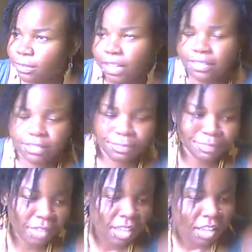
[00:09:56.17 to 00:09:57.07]
Whatever.
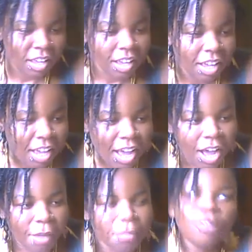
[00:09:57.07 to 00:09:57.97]

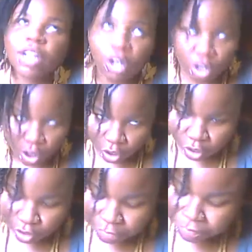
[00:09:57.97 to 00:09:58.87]
Moving on
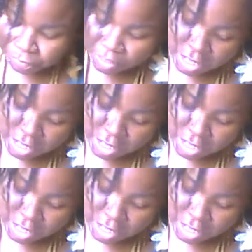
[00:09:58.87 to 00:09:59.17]
along.